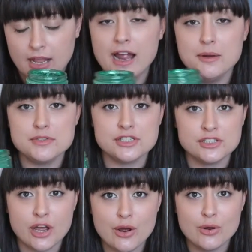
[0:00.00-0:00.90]
I am
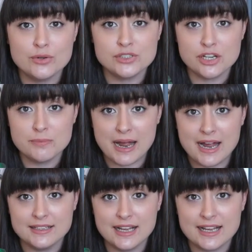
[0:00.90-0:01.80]
so, so
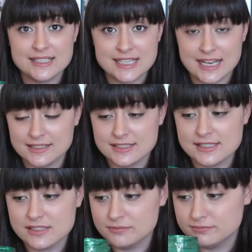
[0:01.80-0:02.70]
bad at
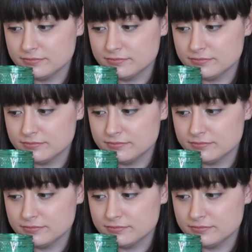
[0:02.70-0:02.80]
scents.